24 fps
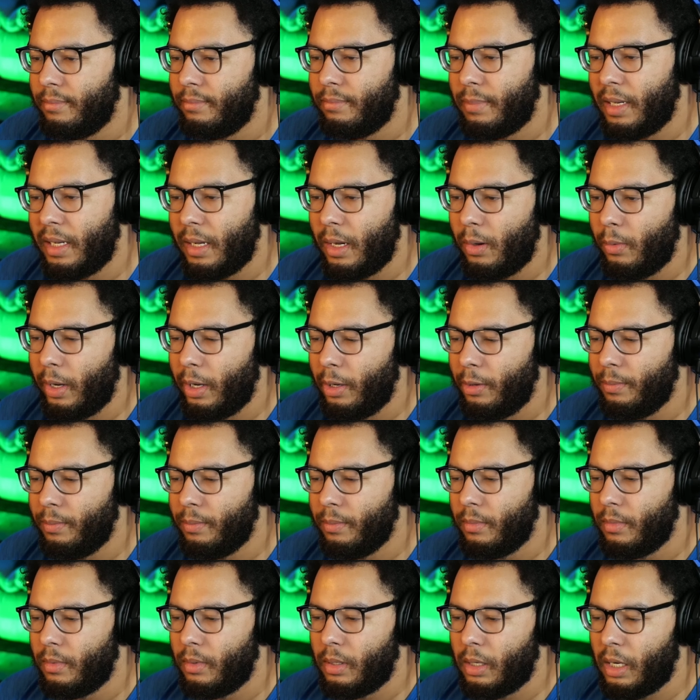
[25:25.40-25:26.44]
But oh well.
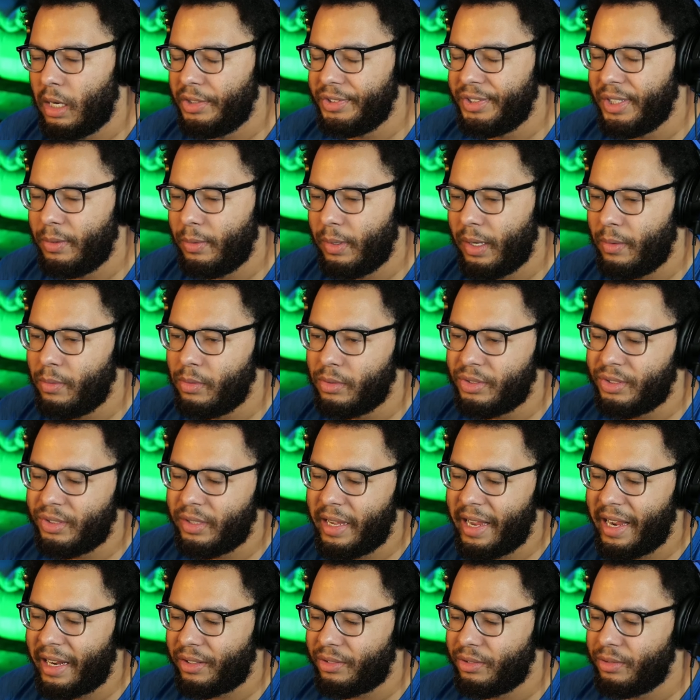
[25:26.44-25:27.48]
Also, I want
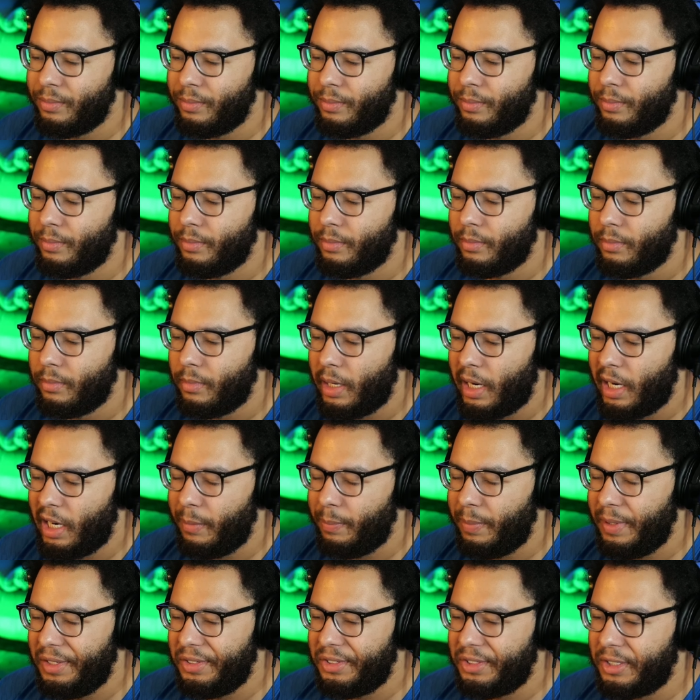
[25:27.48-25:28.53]
snacks and
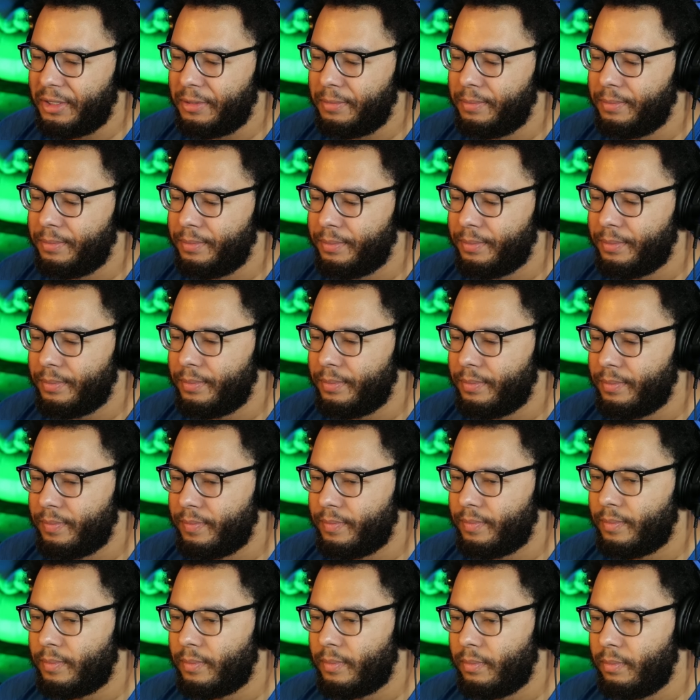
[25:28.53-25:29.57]
a pizza.
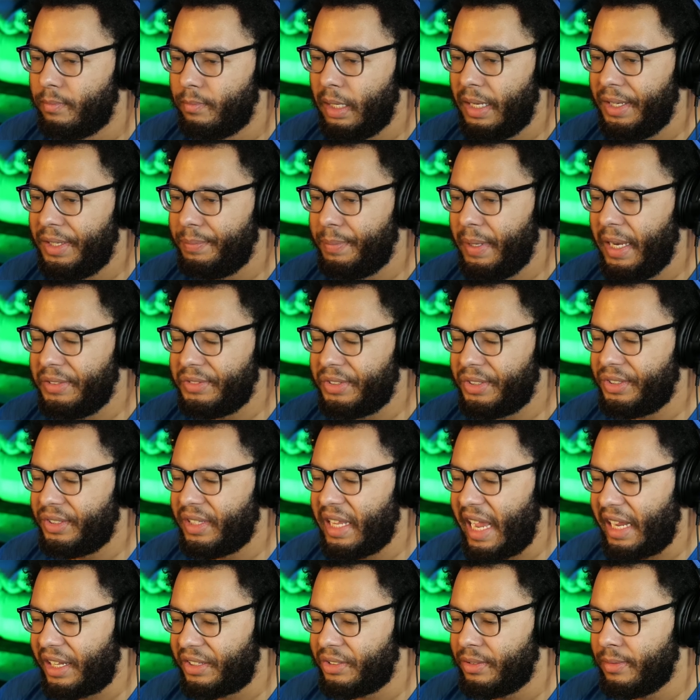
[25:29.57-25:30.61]
P- pizza
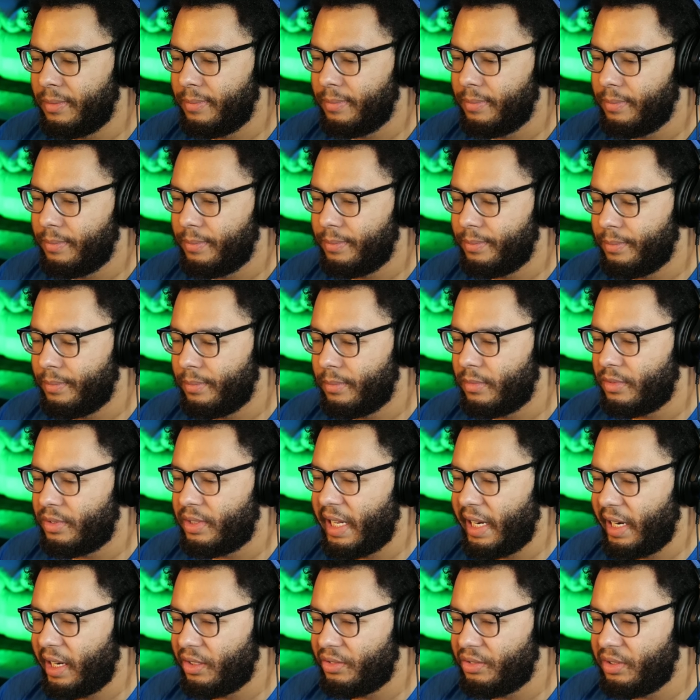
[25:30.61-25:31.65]
snacks.
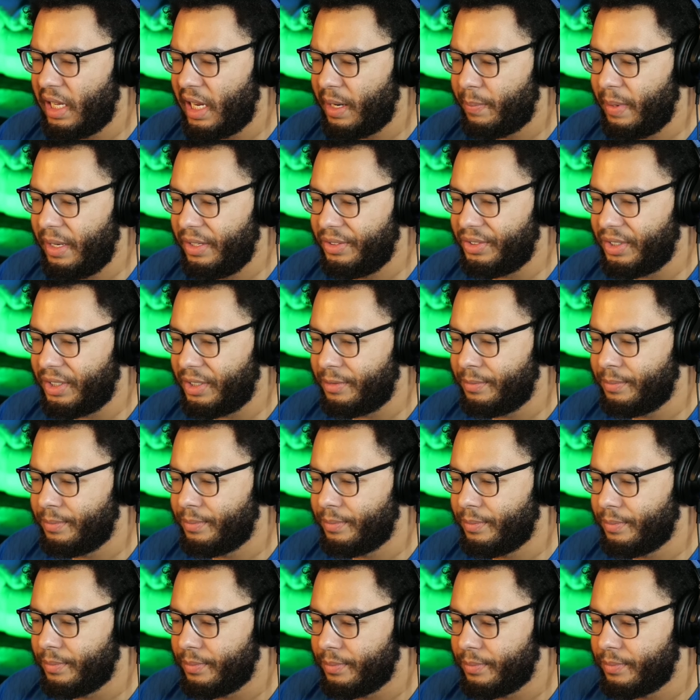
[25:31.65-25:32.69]
Snack snack pizza.
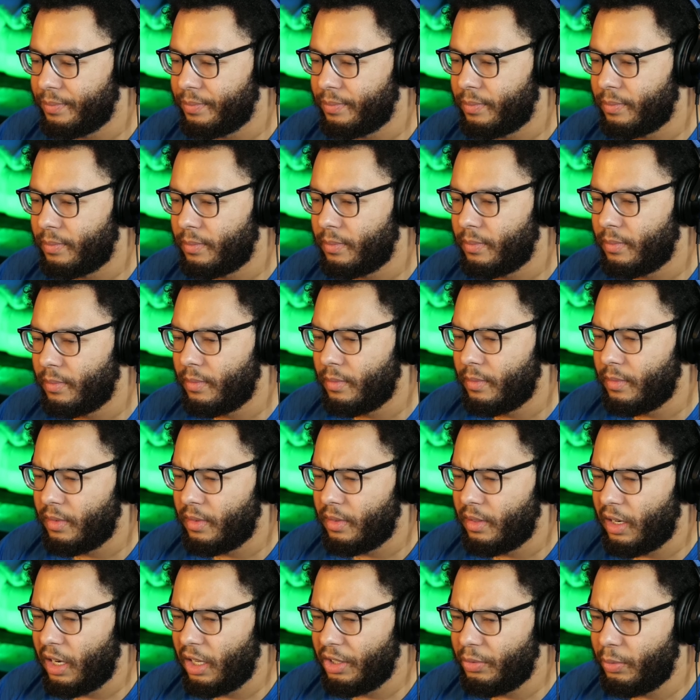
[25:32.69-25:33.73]

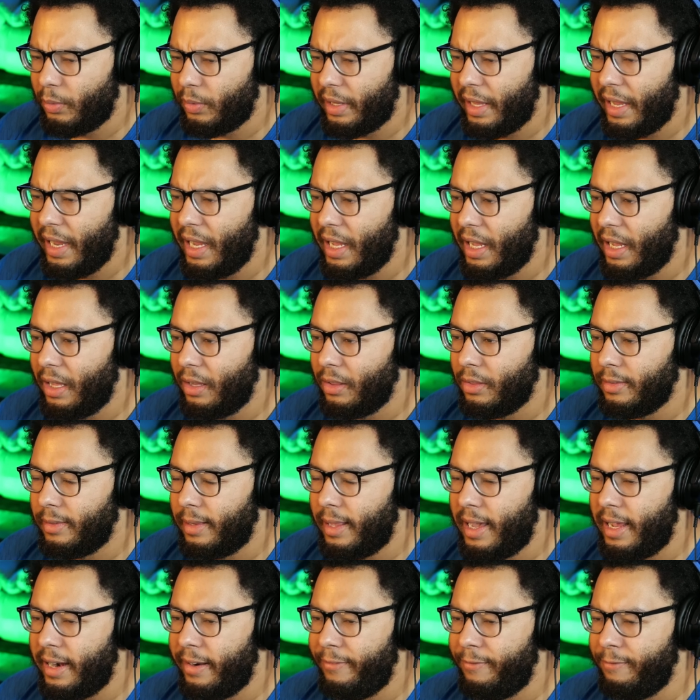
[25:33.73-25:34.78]
Also, they had a
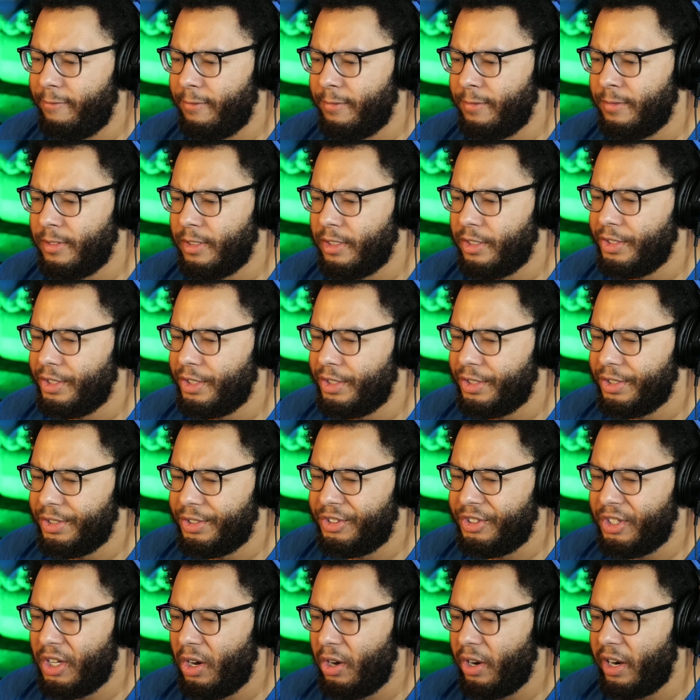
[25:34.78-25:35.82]
lot of
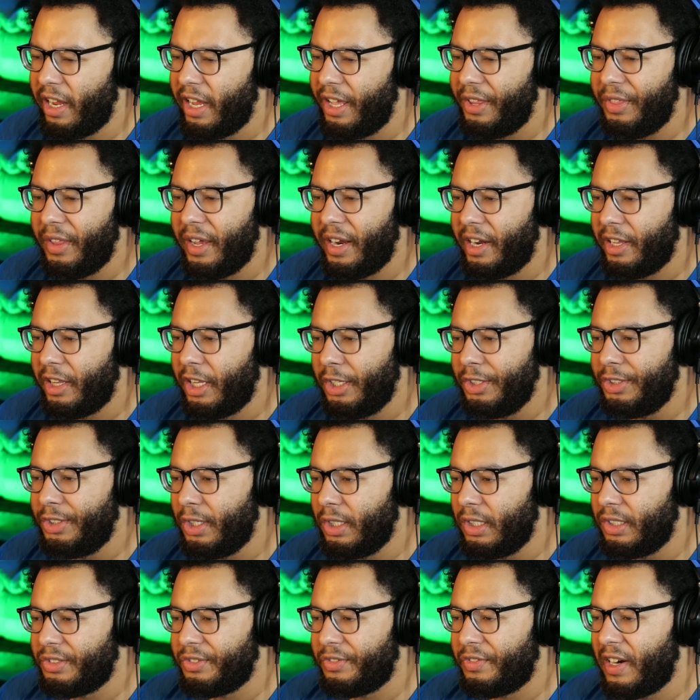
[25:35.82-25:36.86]
soda in there. Those
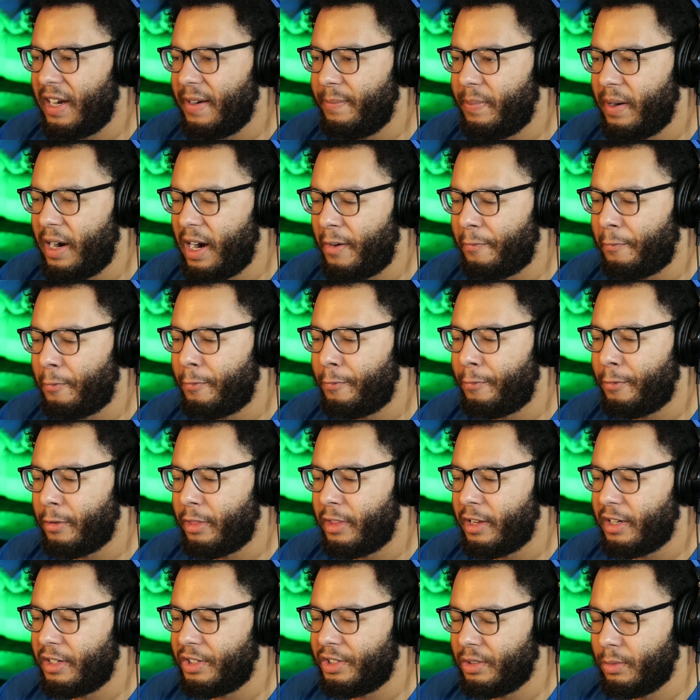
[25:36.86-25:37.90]
sodas are very powerful for
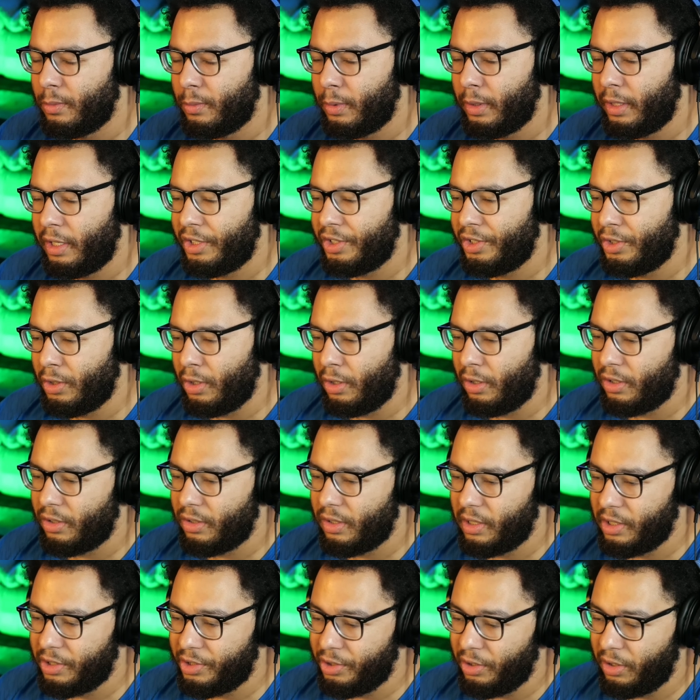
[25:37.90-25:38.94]
their with the shook
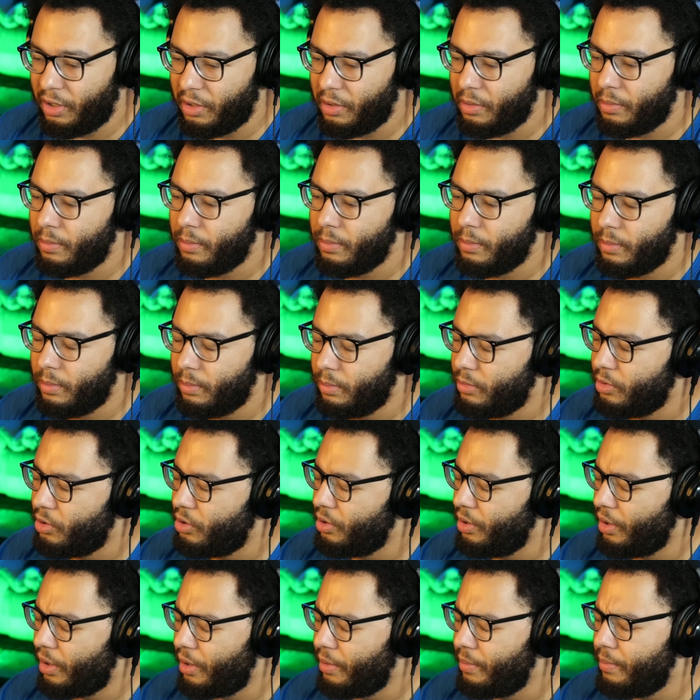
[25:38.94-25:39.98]
their shaking,
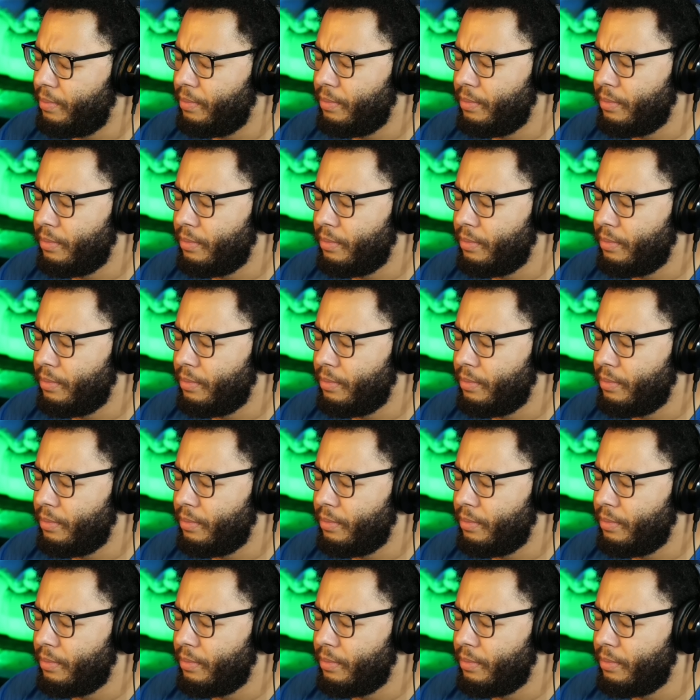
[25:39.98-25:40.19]
Shook?